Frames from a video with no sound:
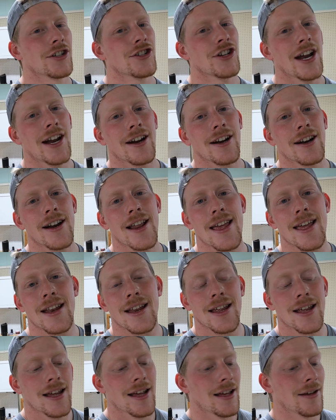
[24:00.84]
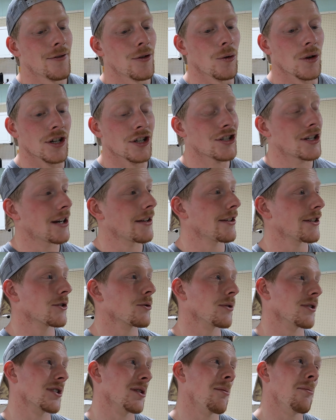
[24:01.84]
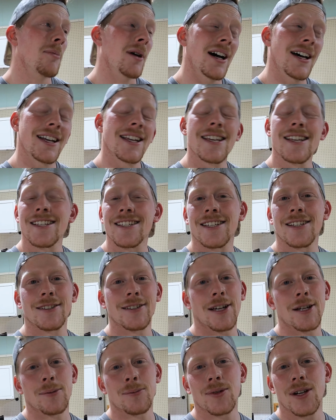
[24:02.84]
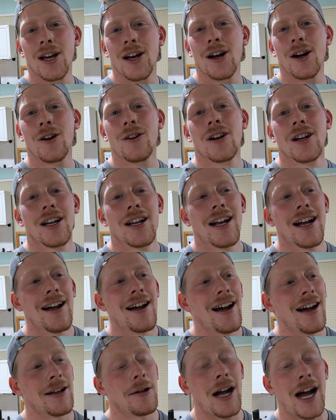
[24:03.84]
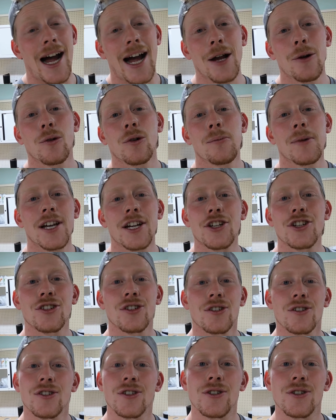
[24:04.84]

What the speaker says: sharing it. If you wanna share this with some buddies, let them know. I will make sure